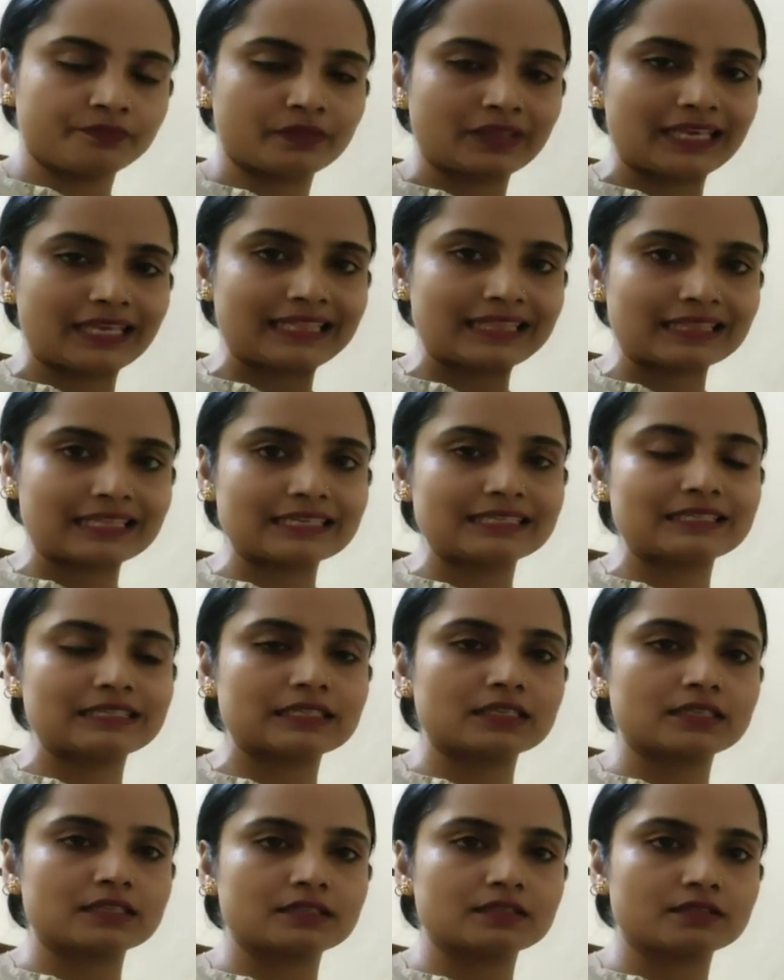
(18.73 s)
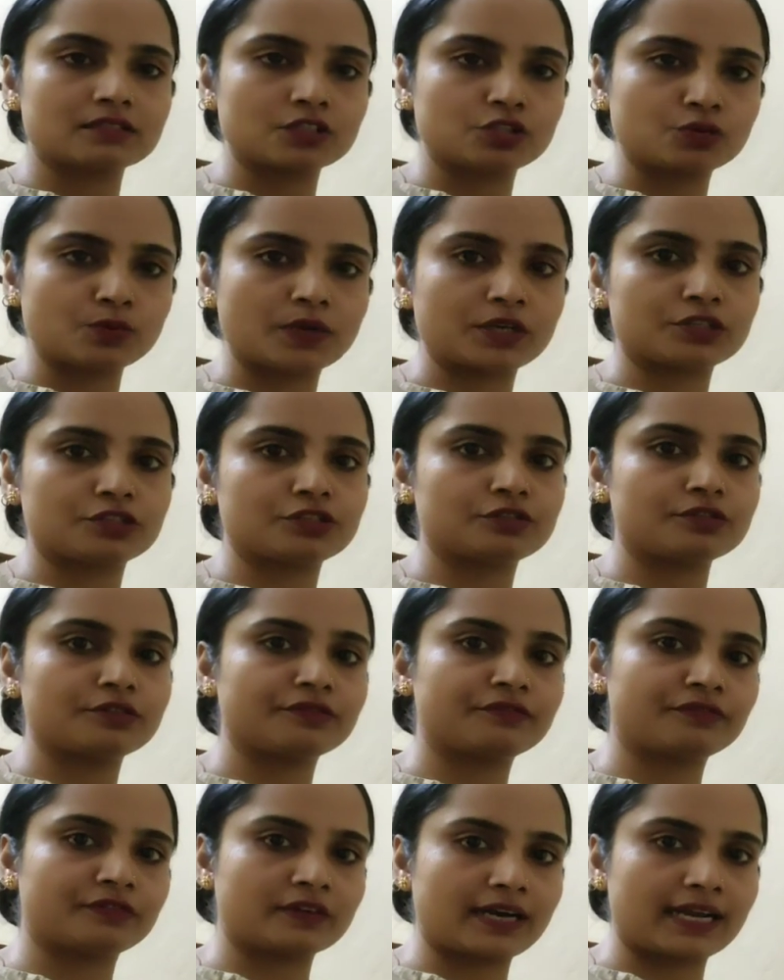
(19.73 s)
In this situation
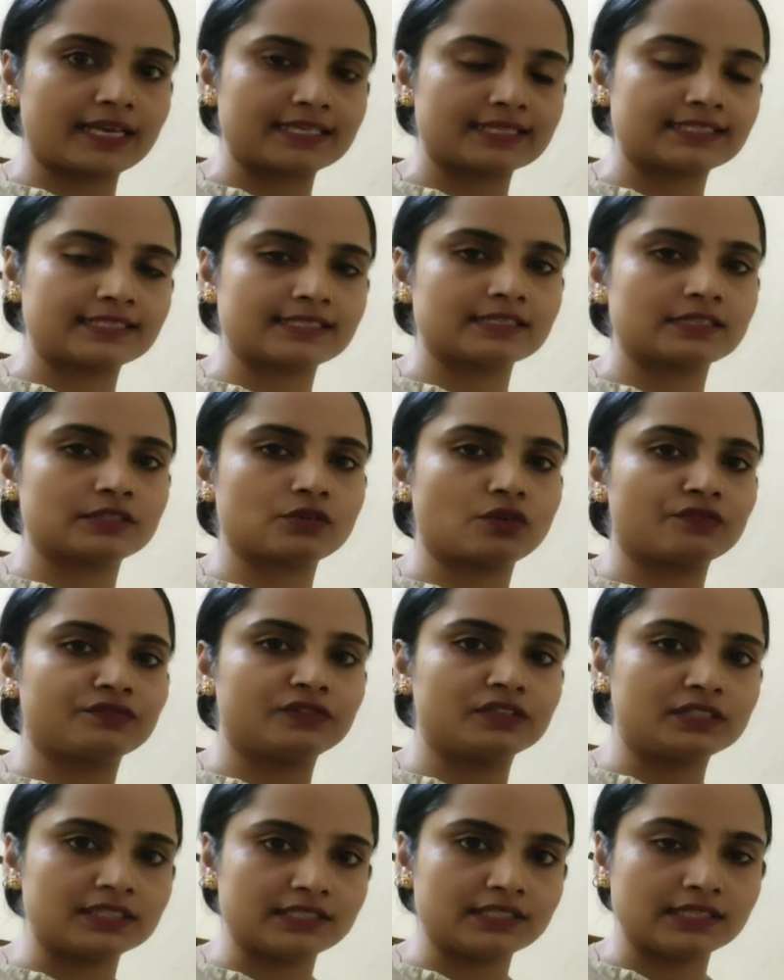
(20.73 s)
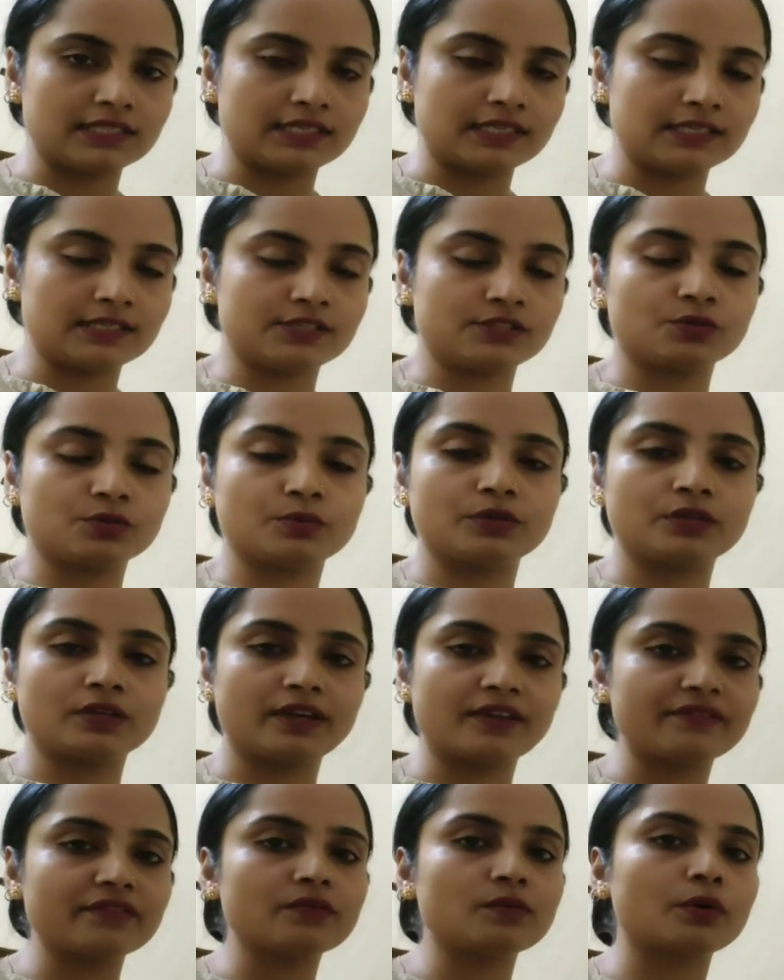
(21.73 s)
of crisis of the disease, you would
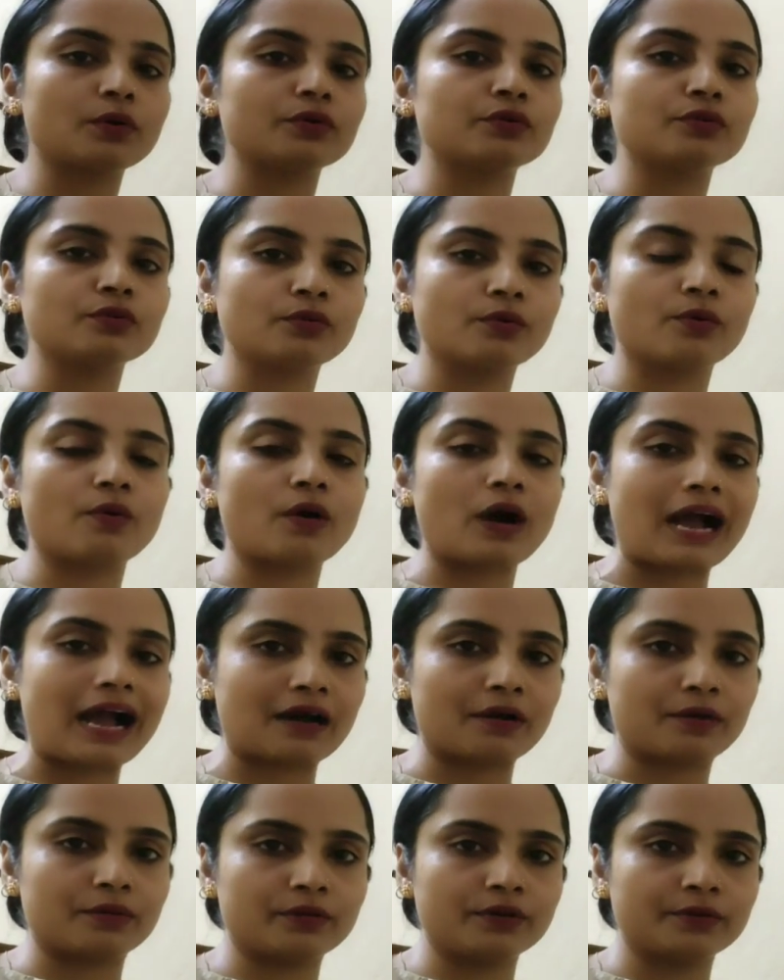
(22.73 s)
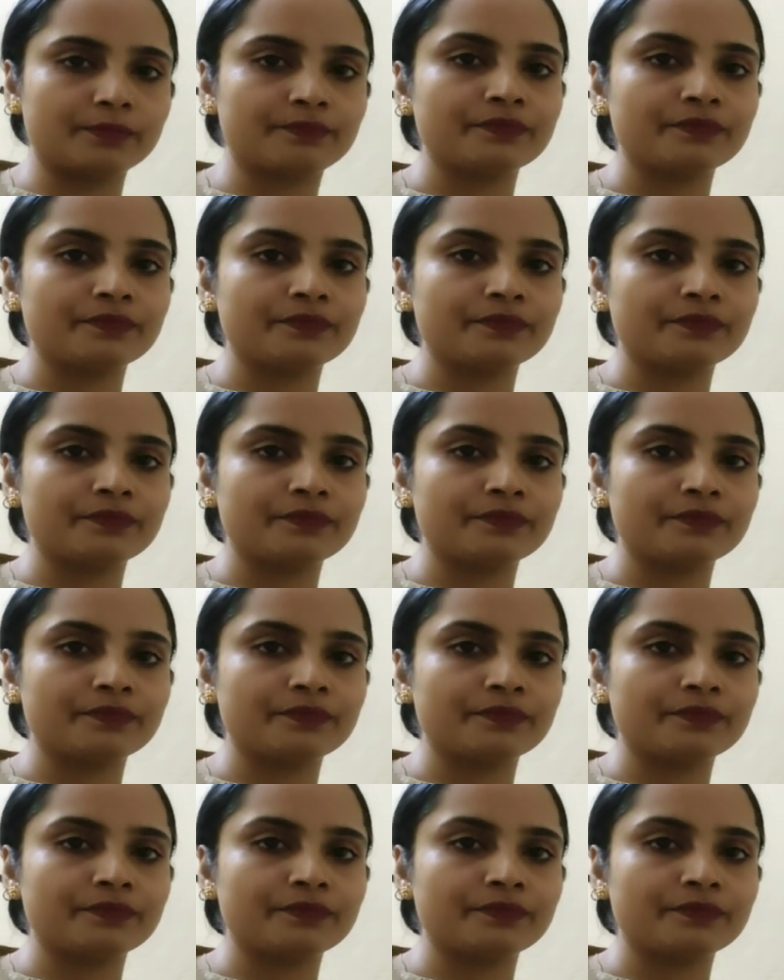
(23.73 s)
never want to go out.